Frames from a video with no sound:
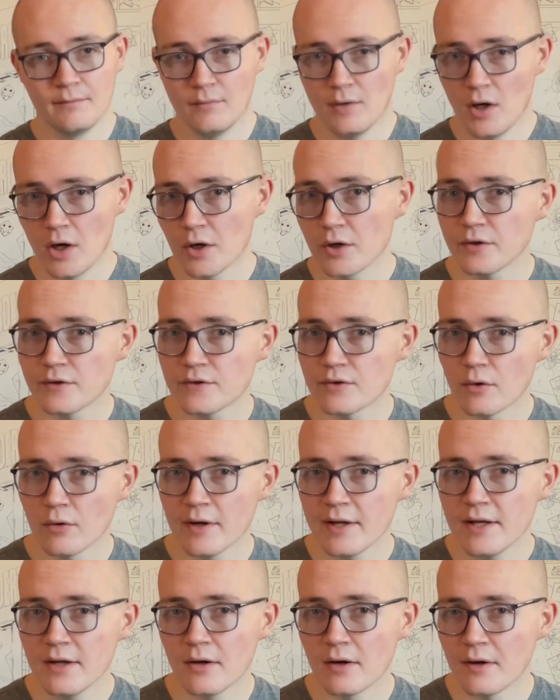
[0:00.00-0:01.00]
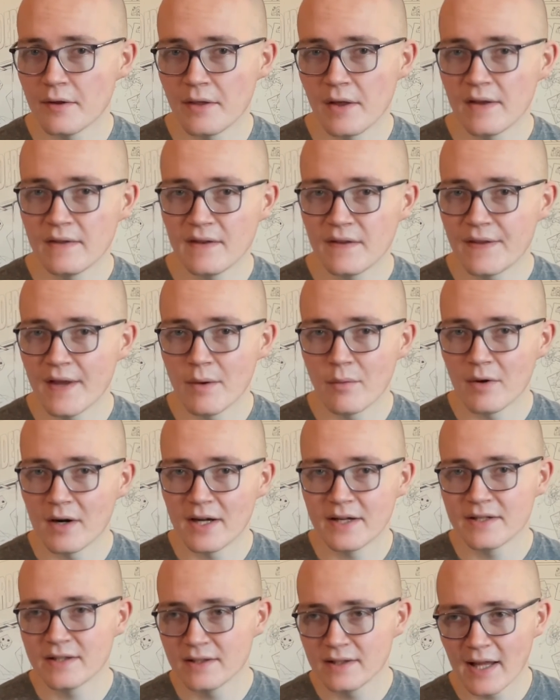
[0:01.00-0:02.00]
a good story or a thing that they
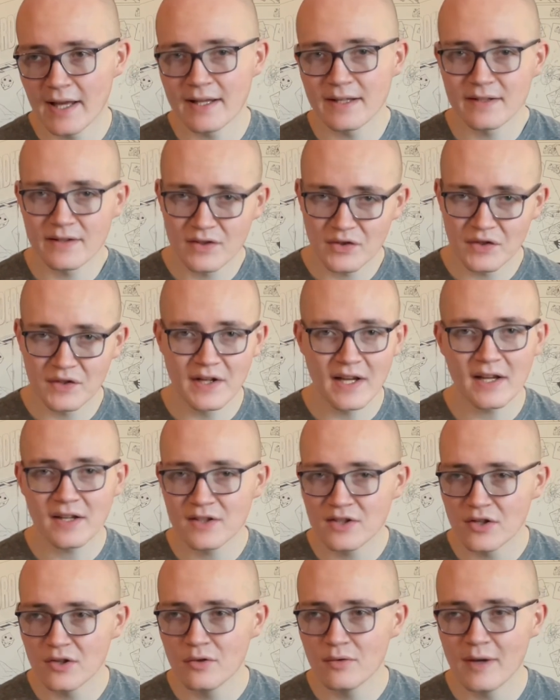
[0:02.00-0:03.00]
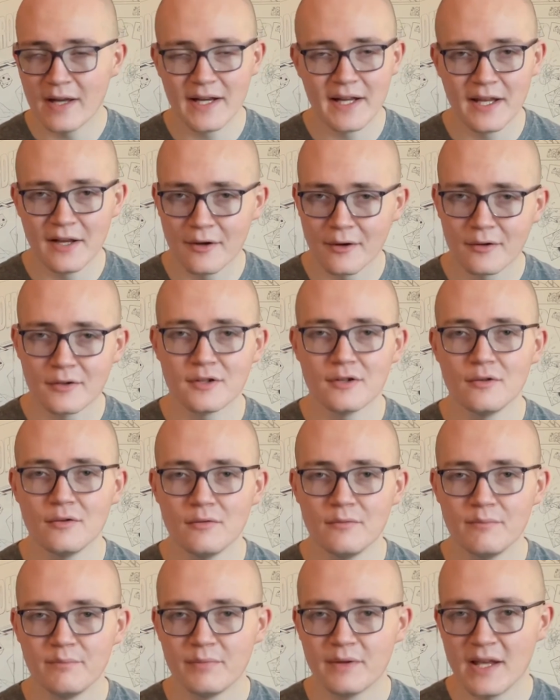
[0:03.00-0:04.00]
wanted to like stick to, adhere
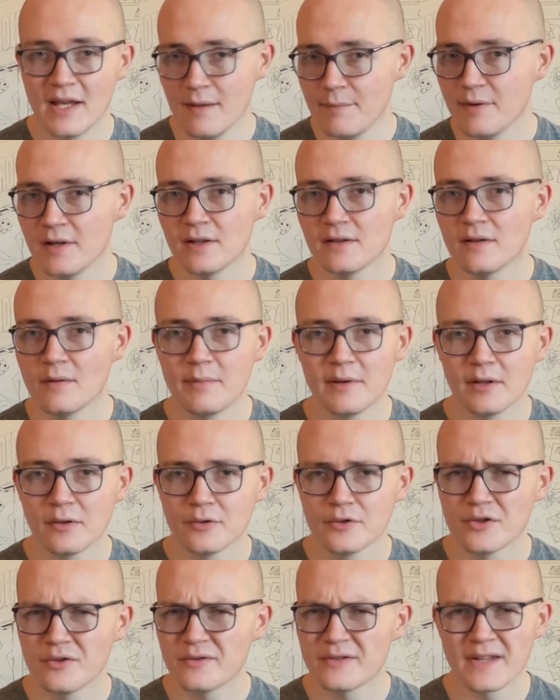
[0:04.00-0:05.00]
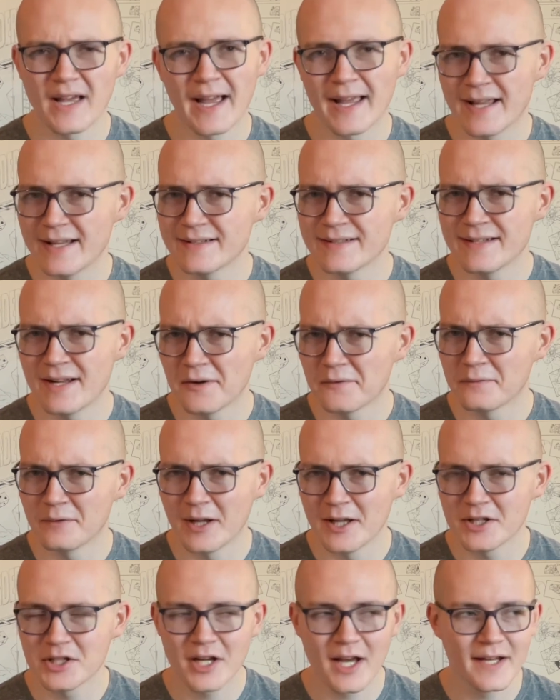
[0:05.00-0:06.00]
to, keeping the Beetlejuice, I guess now
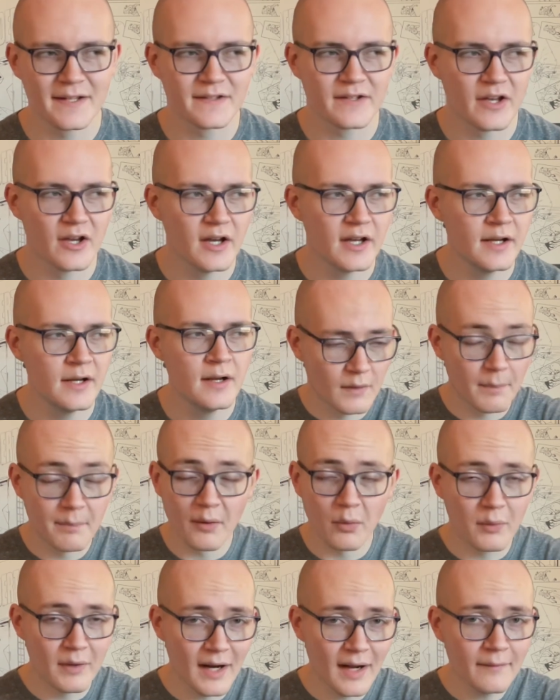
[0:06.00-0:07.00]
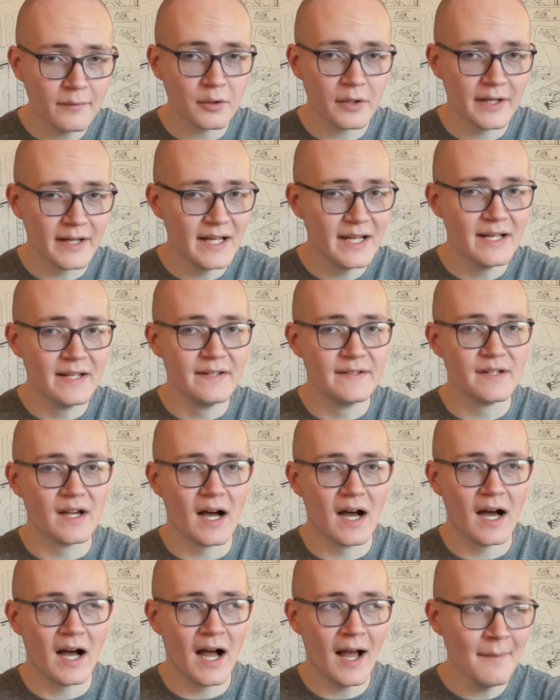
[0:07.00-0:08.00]
franchise, good? But whatever it is,
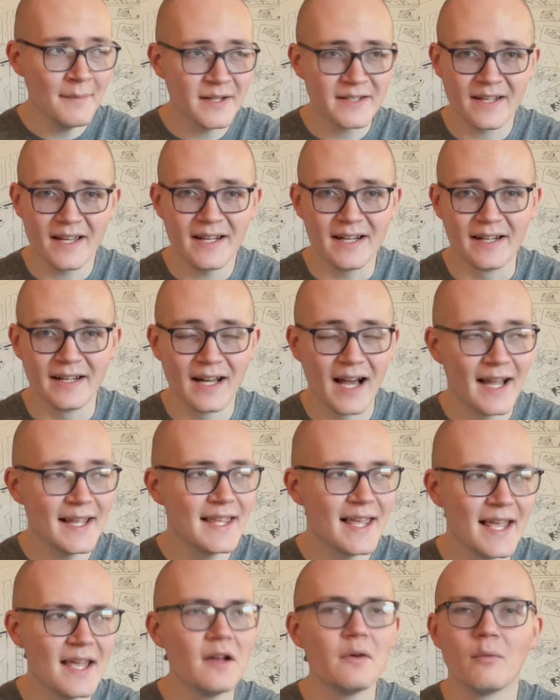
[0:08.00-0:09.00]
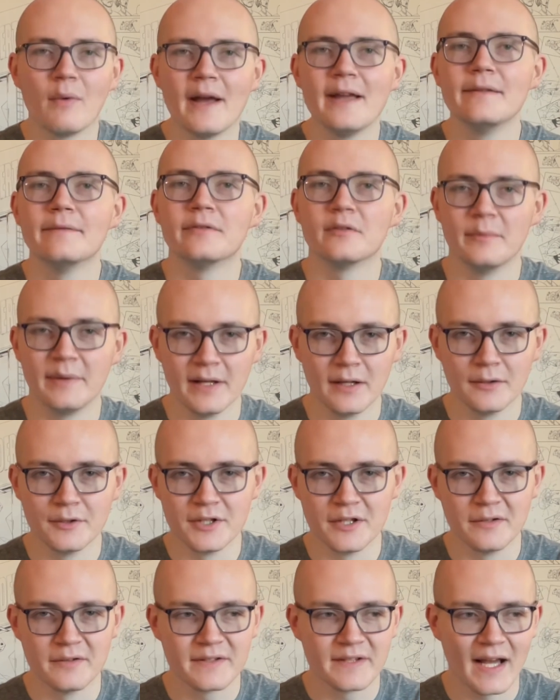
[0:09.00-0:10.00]
I'm excited. I can't wait for
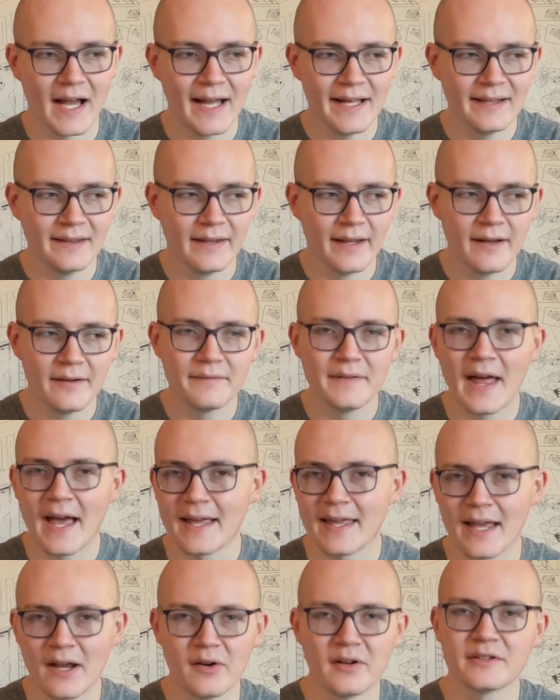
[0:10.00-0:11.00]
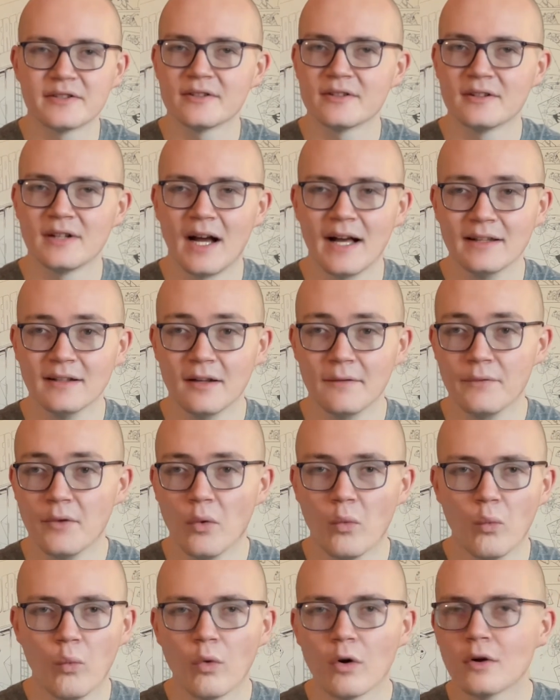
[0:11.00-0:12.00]
Beetlejuice. I love that character. I love the
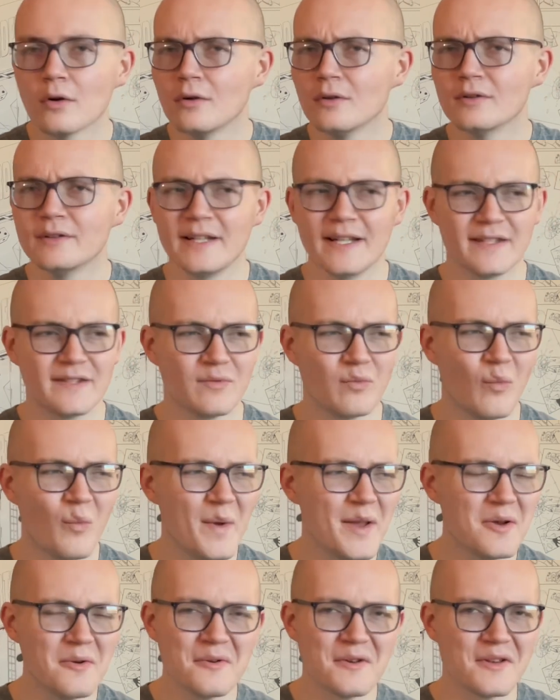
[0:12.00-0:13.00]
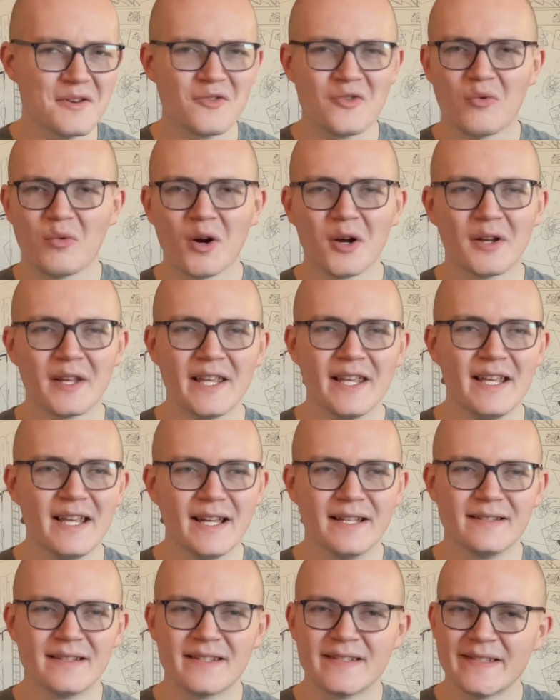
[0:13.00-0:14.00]
world. It's weird and quirky
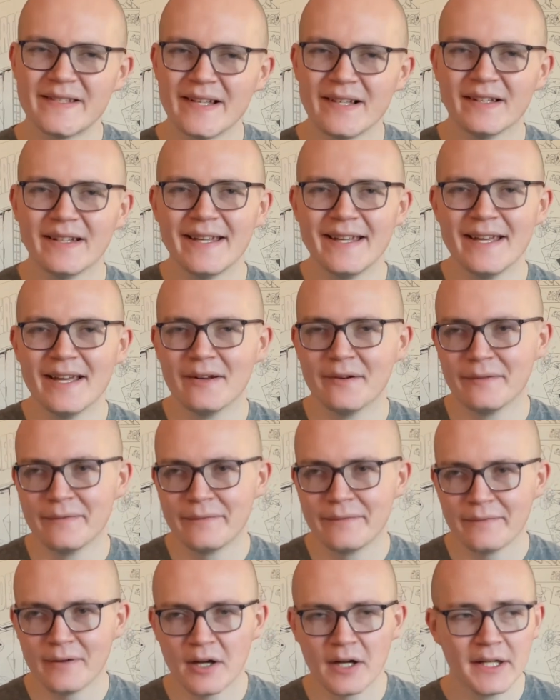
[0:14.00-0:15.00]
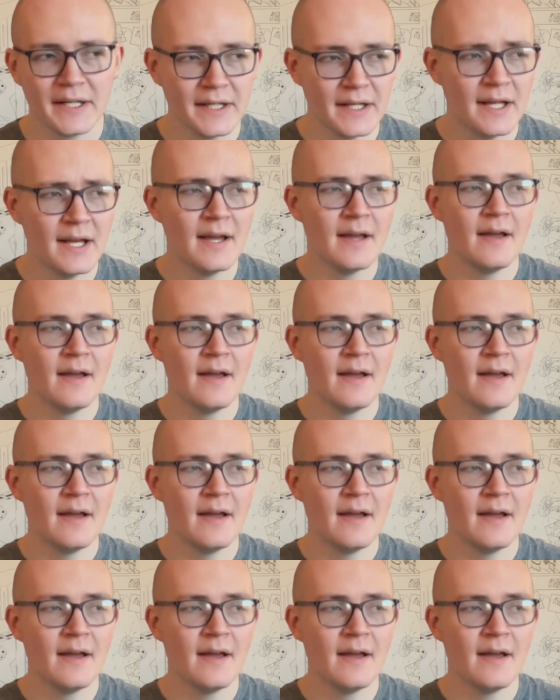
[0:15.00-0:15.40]
and silly and fun.